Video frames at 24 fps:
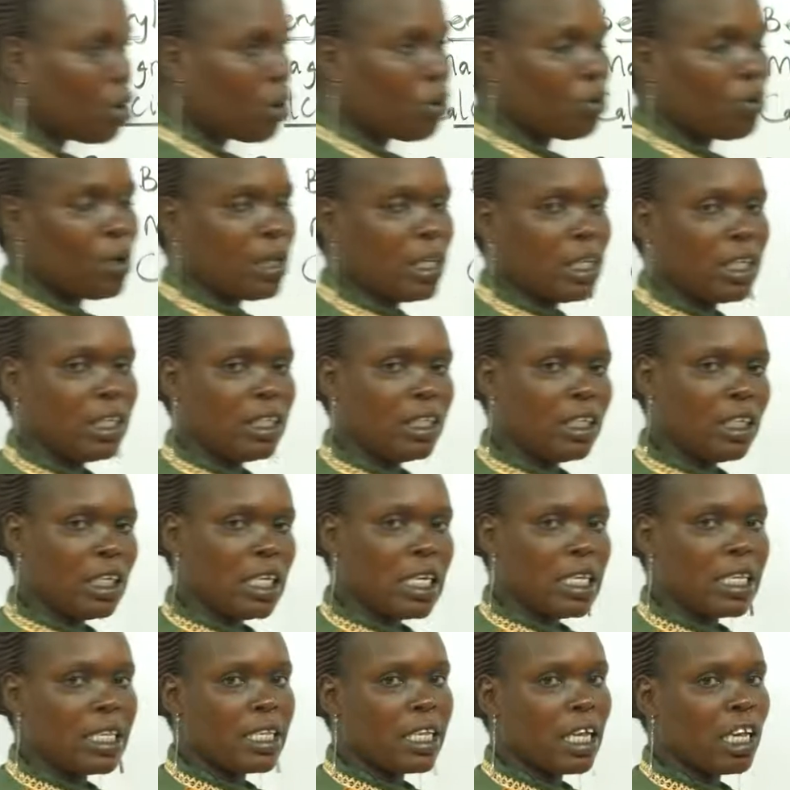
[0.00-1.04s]
when it
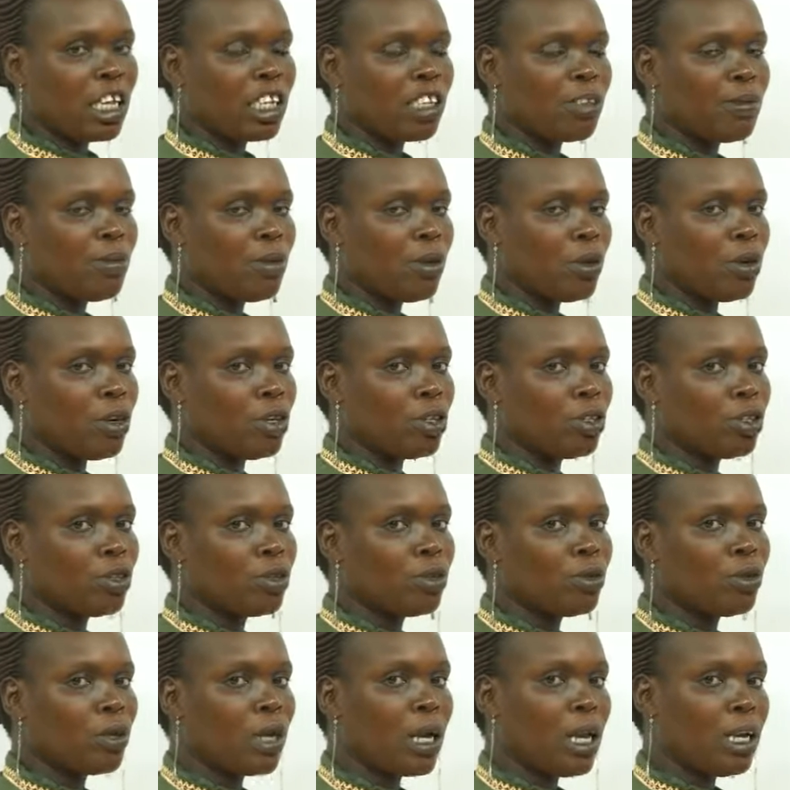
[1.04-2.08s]
is exposed
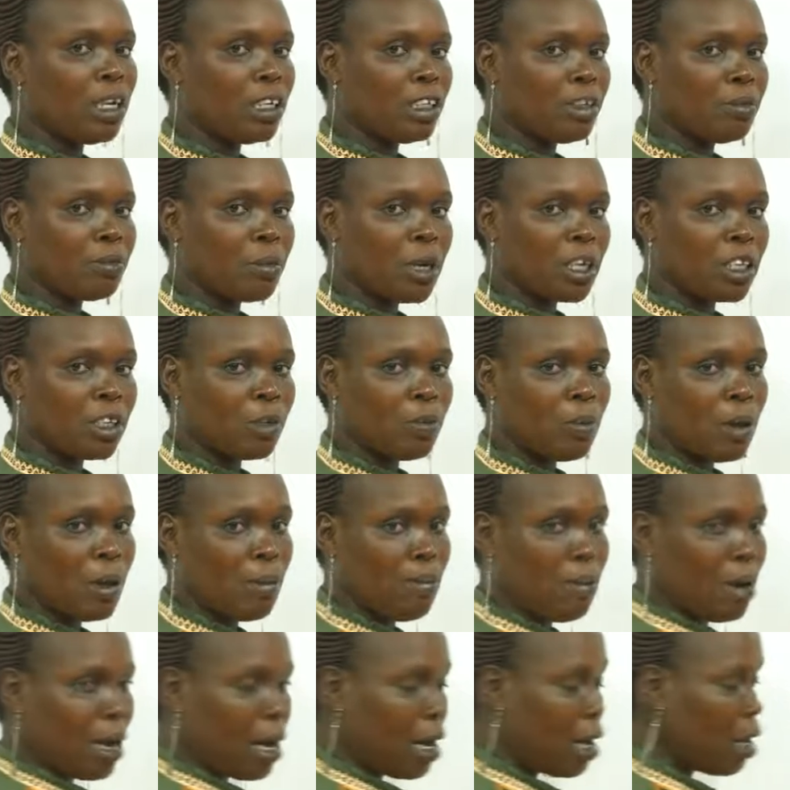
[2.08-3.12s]
to a litmus
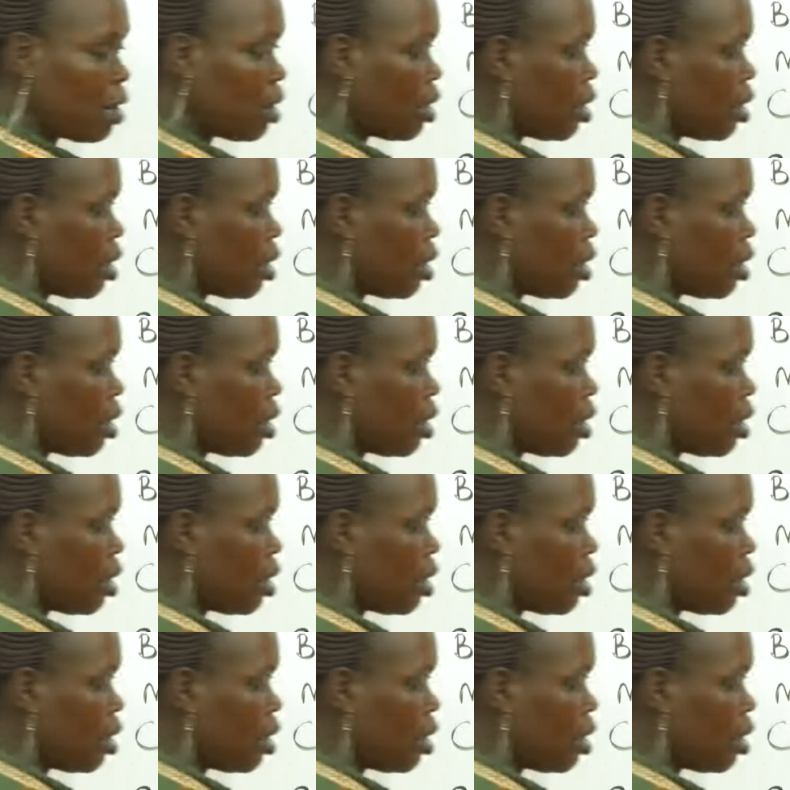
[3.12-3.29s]
paper,